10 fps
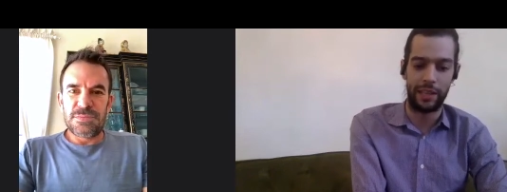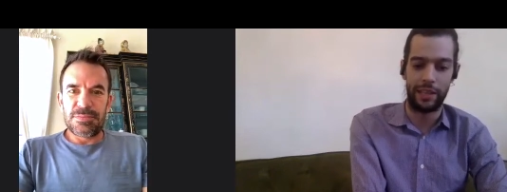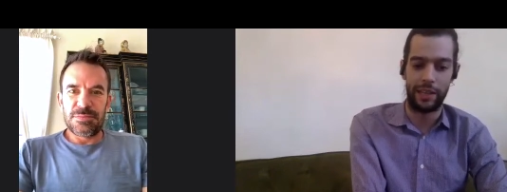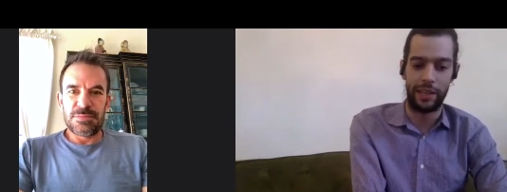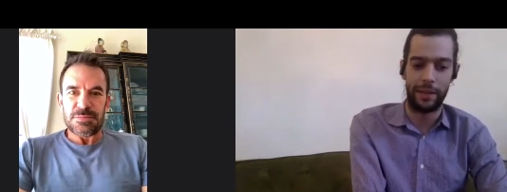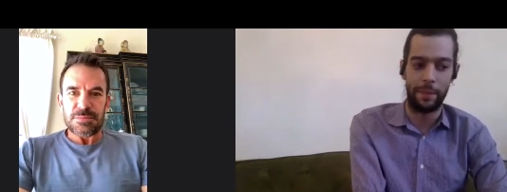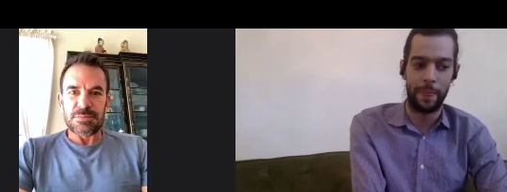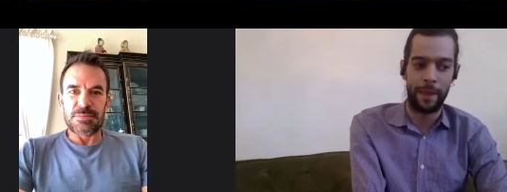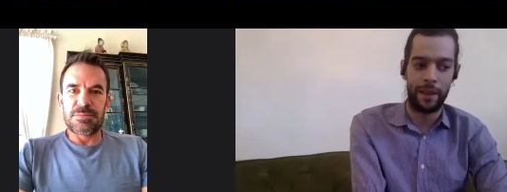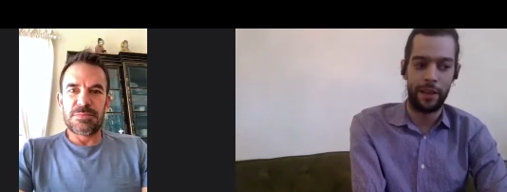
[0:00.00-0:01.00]
Speaker 1: and uh,
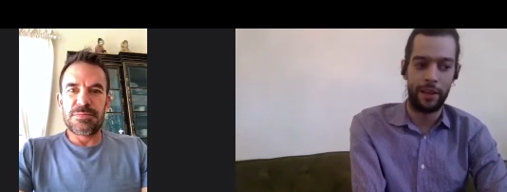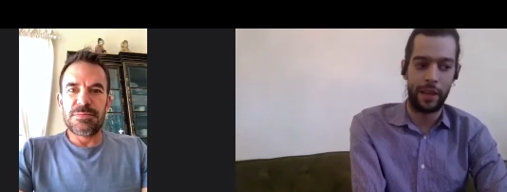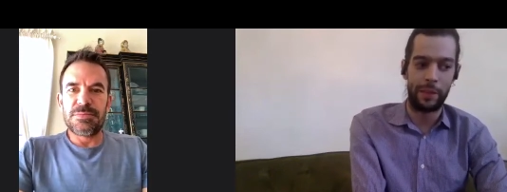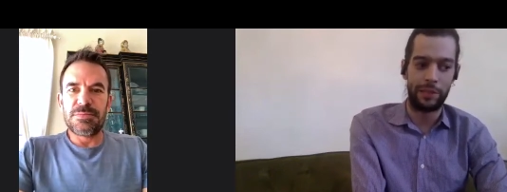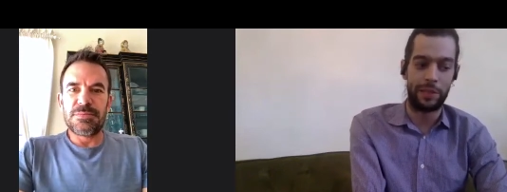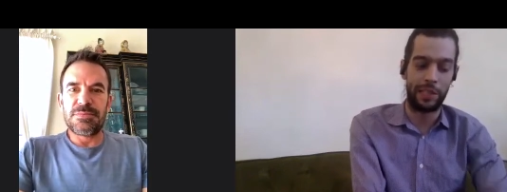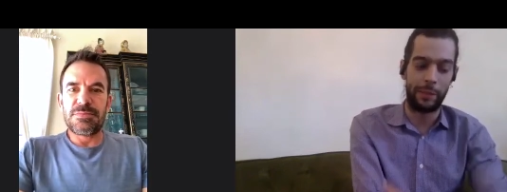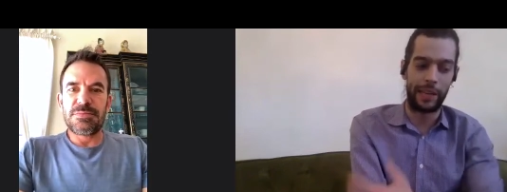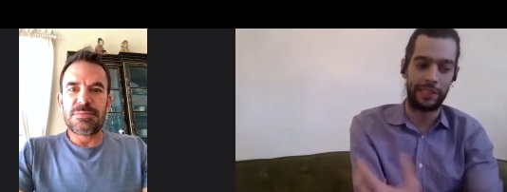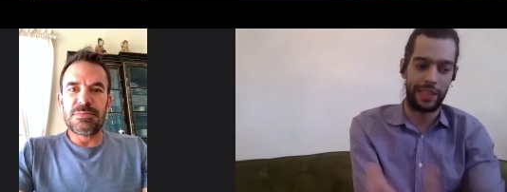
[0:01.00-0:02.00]
that makes me
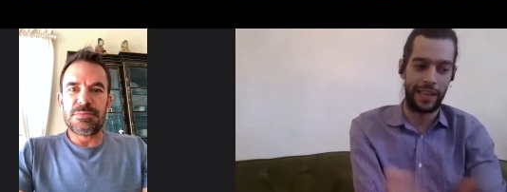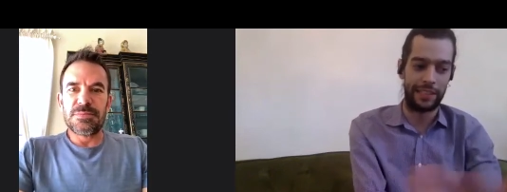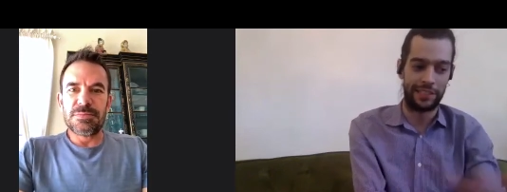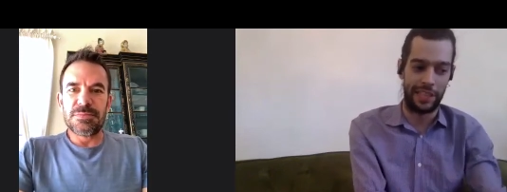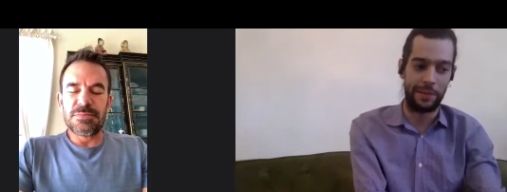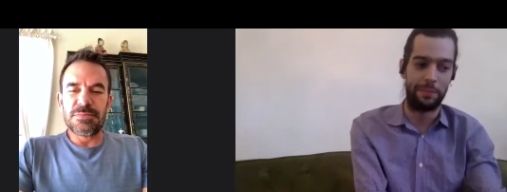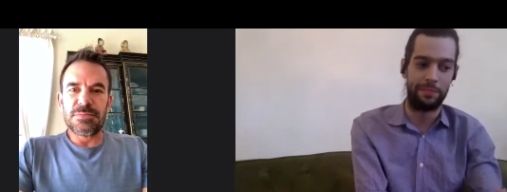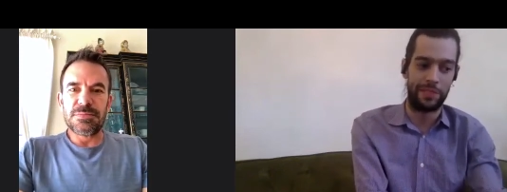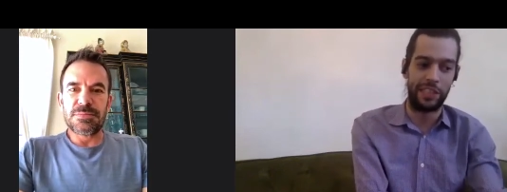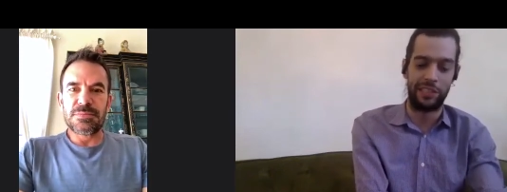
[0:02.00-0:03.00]
think back to that
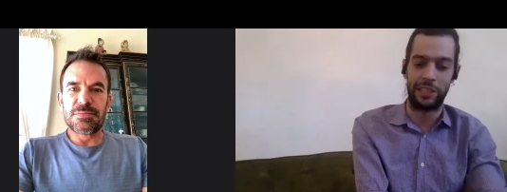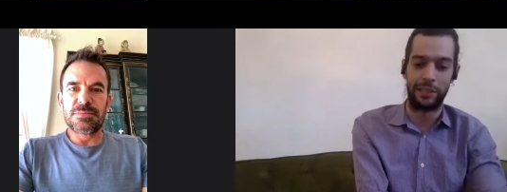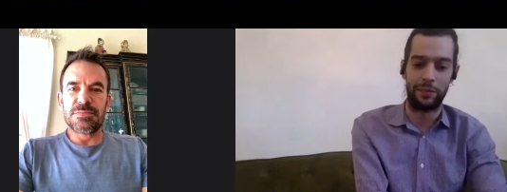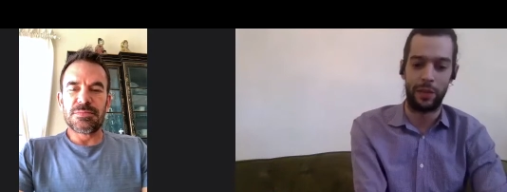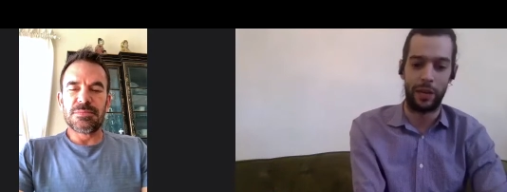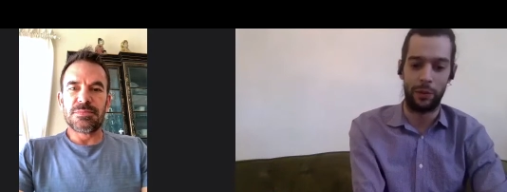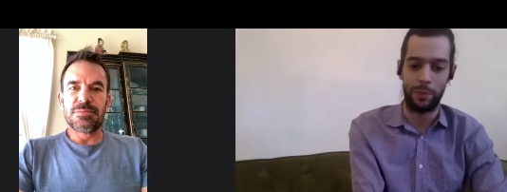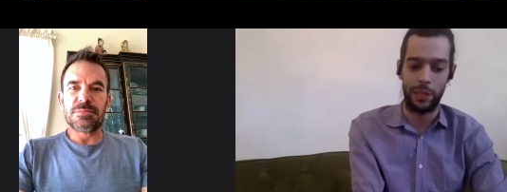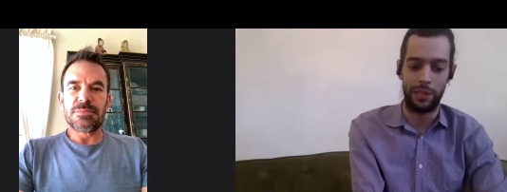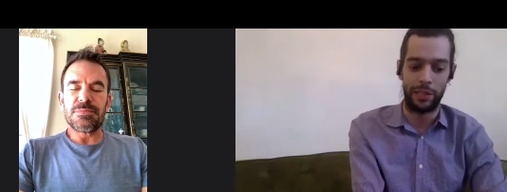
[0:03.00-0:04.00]
same tasting uh,
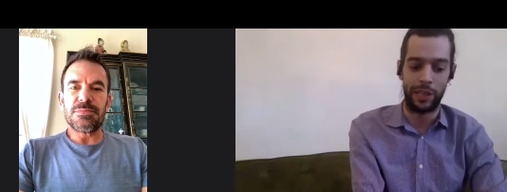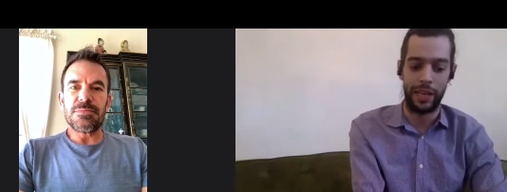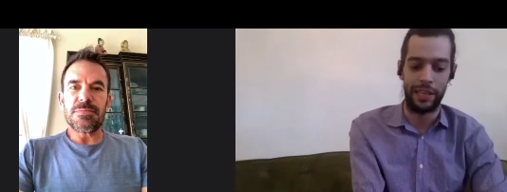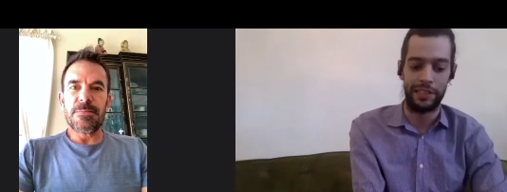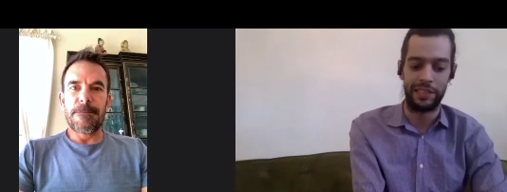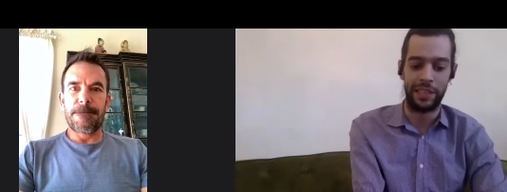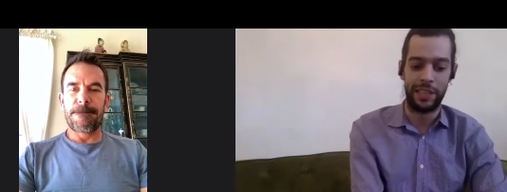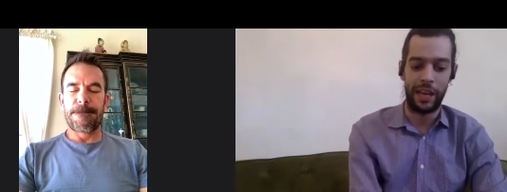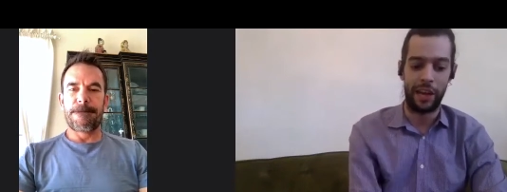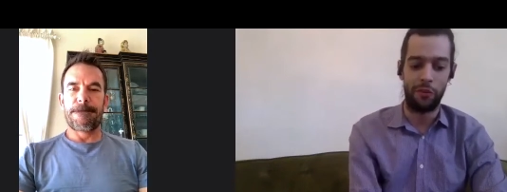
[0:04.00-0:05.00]
with Peter and
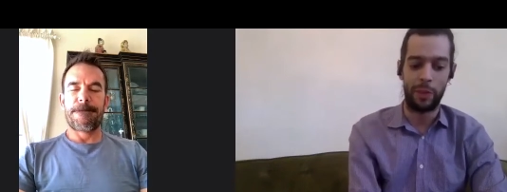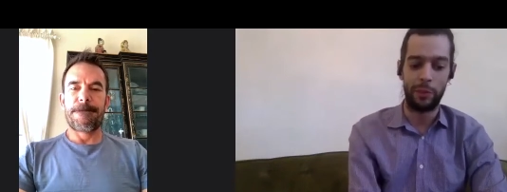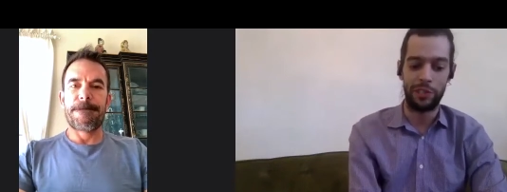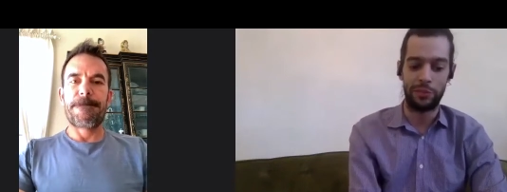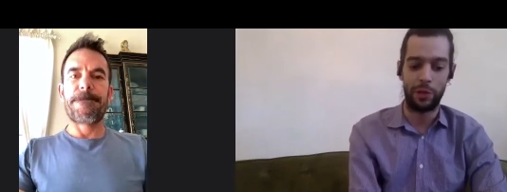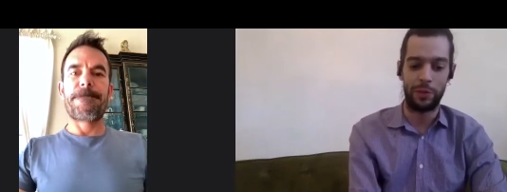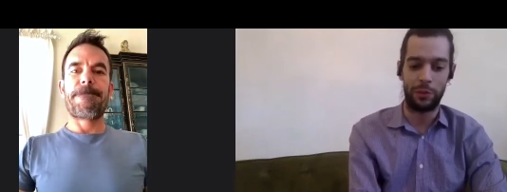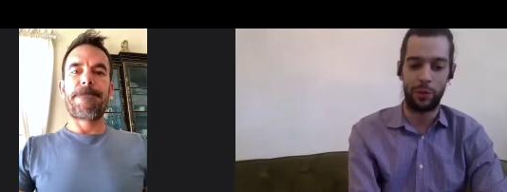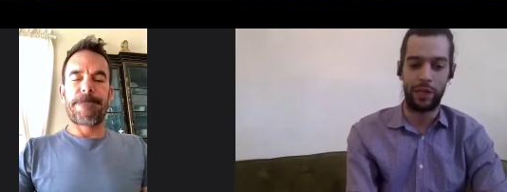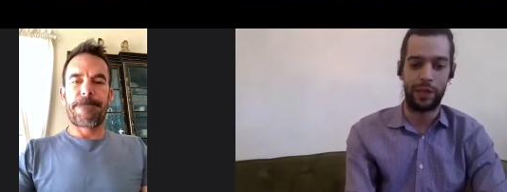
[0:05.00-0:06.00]
I remember this
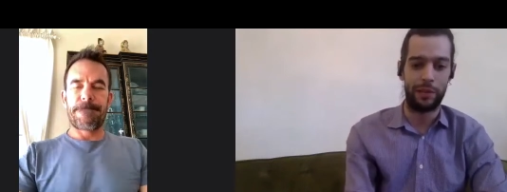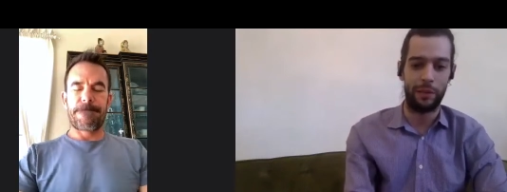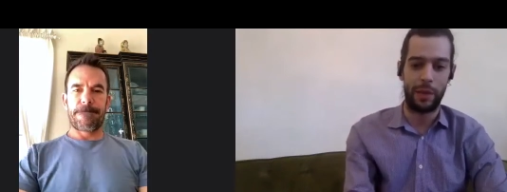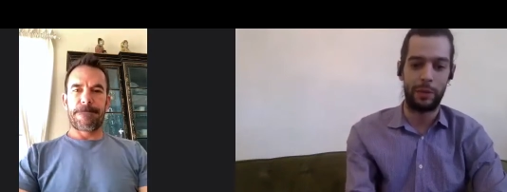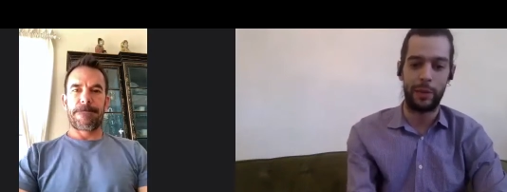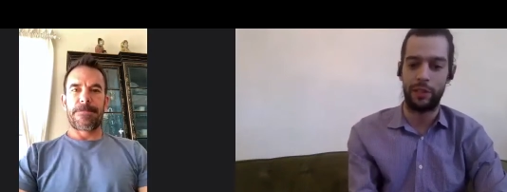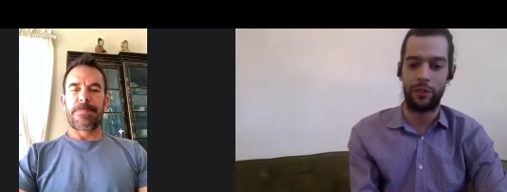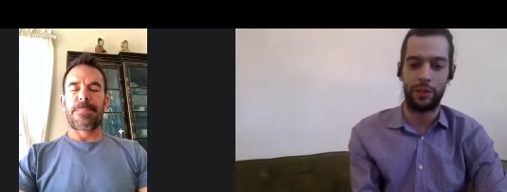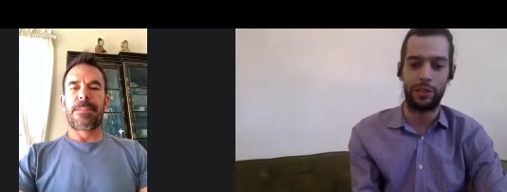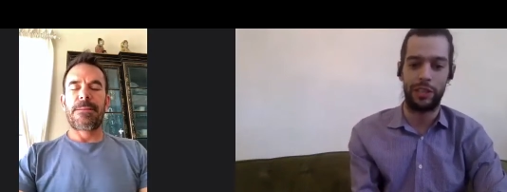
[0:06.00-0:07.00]
moment where maybe about
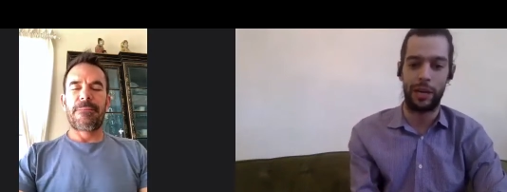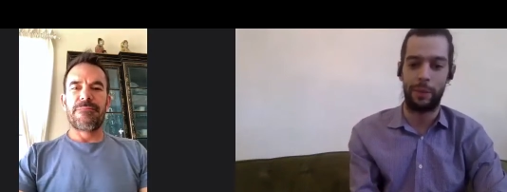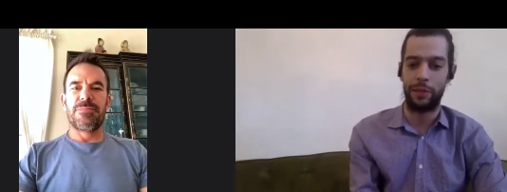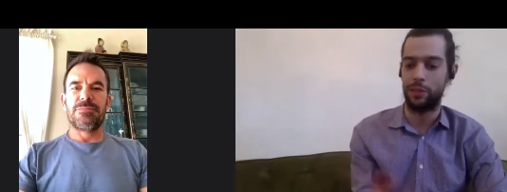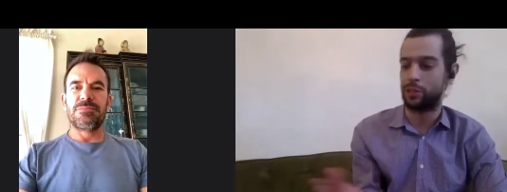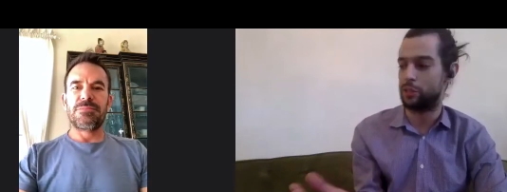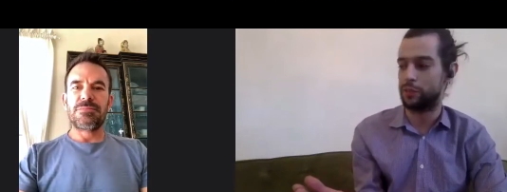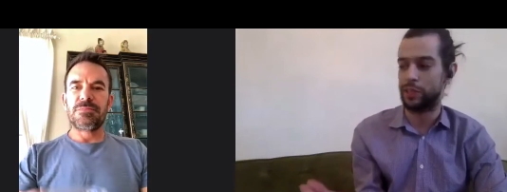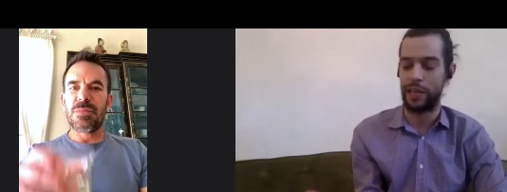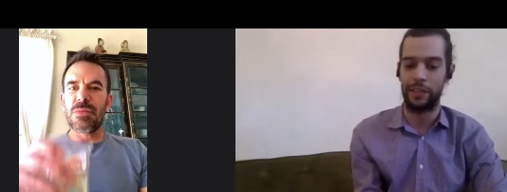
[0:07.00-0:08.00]
the third cup, I look
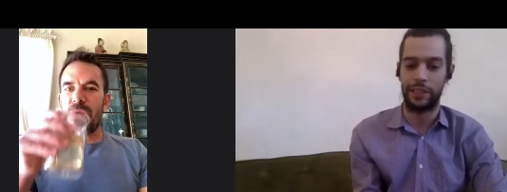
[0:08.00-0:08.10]
over at